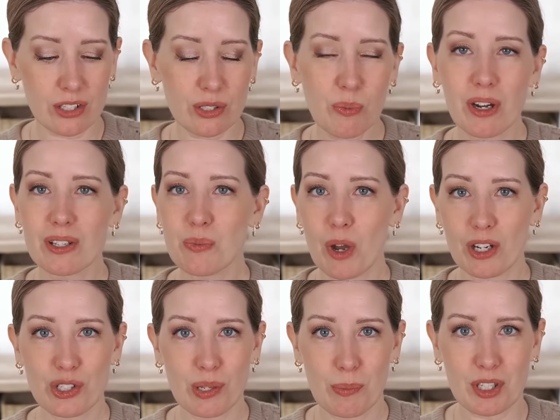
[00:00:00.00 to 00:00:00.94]
just want to
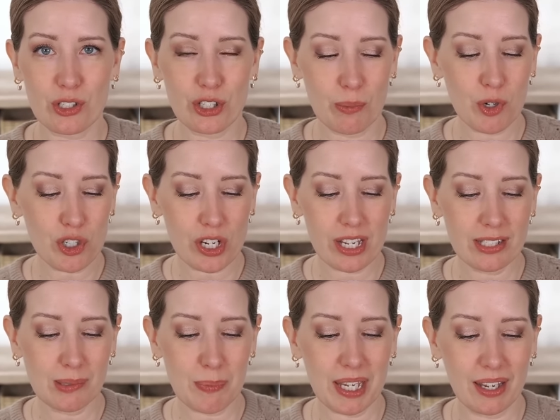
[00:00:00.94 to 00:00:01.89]
swatch some of the shimmer
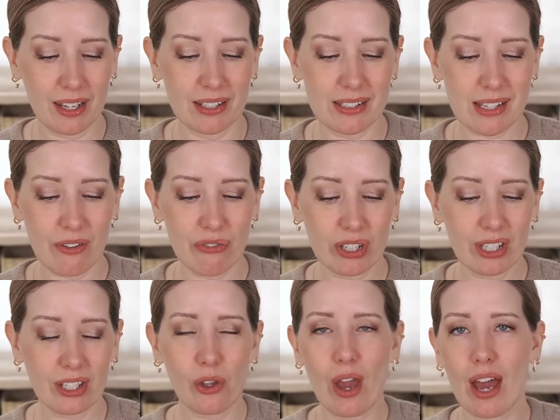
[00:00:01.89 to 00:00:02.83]
shades because I feel
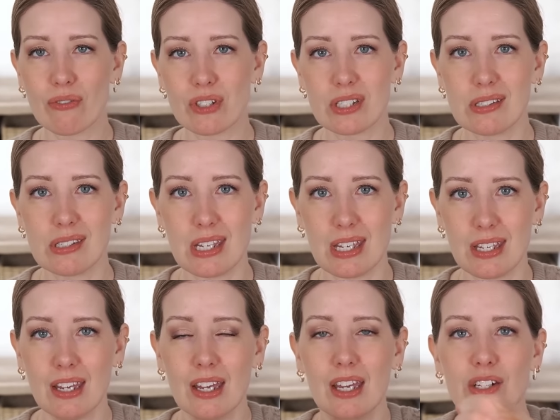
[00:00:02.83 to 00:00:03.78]
like you have to
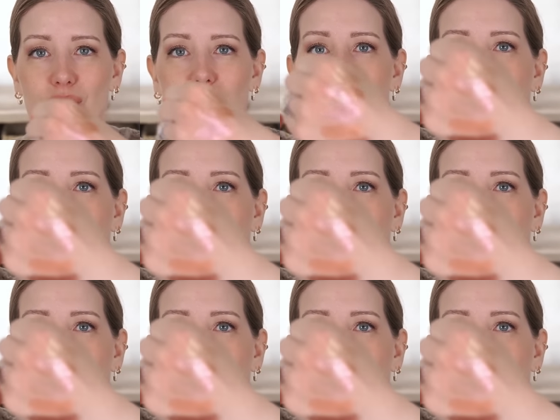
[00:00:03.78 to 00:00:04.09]
see just